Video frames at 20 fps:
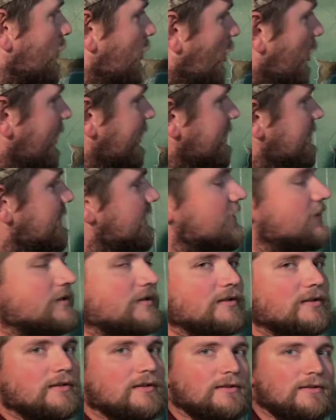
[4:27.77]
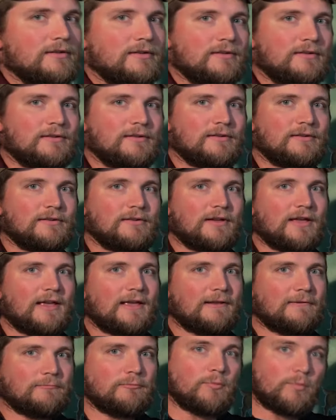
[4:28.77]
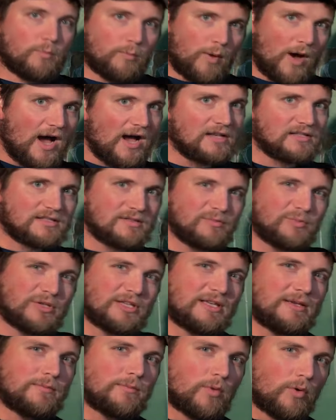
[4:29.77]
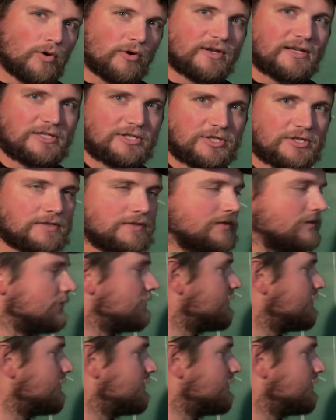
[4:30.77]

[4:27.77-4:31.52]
points and possibly more inches.